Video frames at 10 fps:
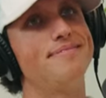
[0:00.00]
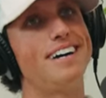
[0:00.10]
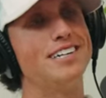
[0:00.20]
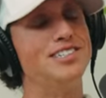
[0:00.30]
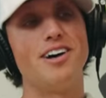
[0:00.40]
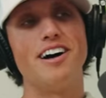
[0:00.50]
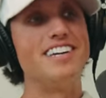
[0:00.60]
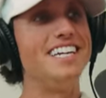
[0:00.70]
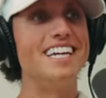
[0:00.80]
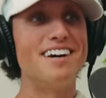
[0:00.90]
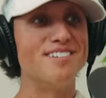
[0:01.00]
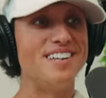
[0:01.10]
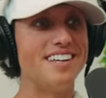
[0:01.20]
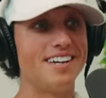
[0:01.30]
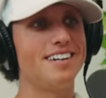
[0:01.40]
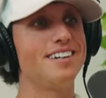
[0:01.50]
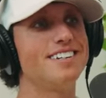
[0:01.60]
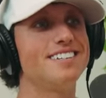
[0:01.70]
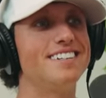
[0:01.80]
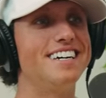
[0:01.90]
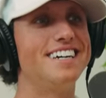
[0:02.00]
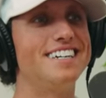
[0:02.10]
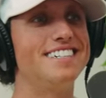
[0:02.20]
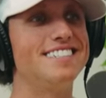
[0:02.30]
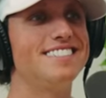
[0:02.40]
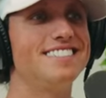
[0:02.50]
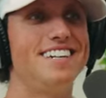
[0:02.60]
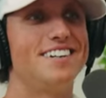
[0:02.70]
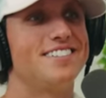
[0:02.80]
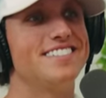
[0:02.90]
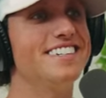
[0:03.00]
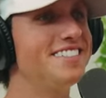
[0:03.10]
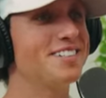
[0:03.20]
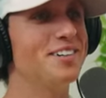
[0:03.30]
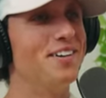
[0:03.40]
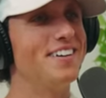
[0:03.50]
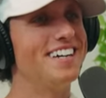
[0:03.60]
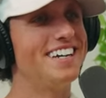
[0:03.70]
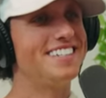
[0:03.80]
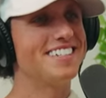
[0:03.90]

I saw how he did everything. Uh, you know, it's cool. I just yeah.